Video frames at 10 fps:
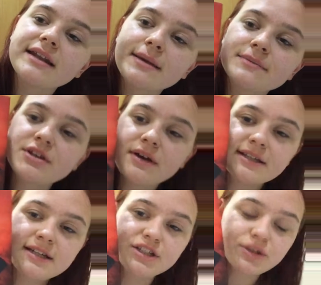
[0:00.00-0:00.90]
and I'm so
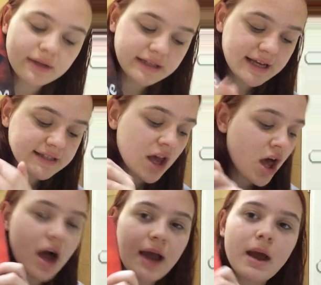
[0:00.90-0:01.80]
excited to read this.
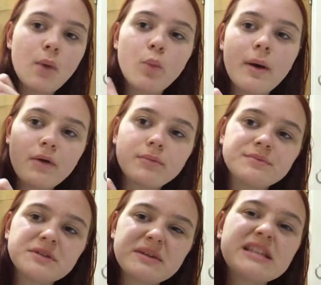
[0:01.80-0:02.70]

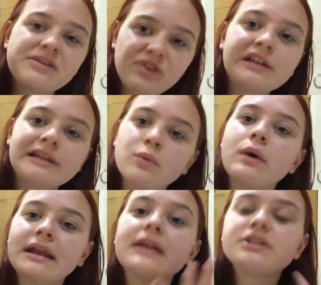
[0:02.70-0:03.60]
Specifically
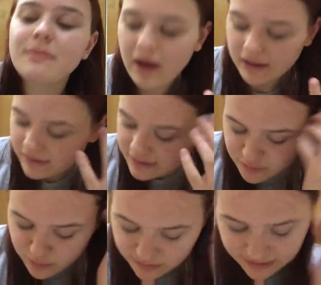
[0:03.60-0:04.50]
went in to buy
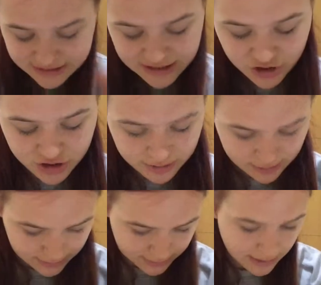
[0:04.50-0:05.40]
this with the
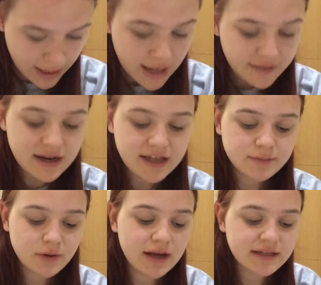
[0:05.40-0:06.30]
intention. The next
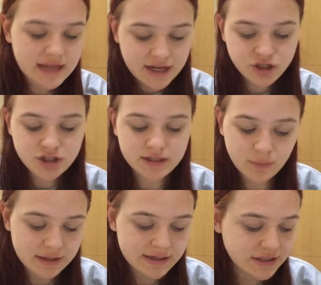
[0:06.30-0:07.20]
book I intentionally
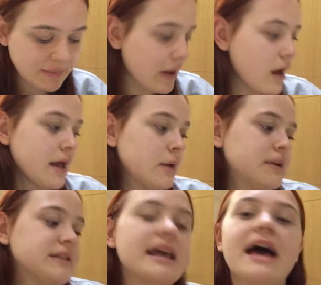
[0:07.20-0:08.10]
went in to buy
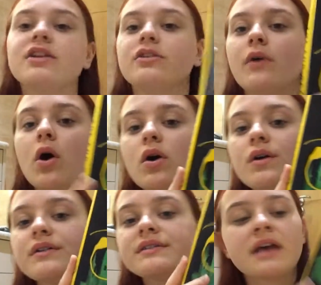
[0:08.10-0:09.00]
was The End of
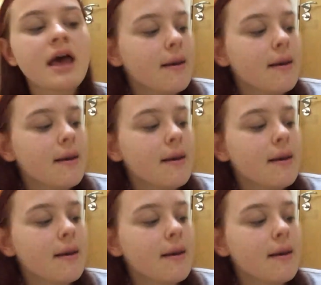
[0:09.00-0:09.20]
Oz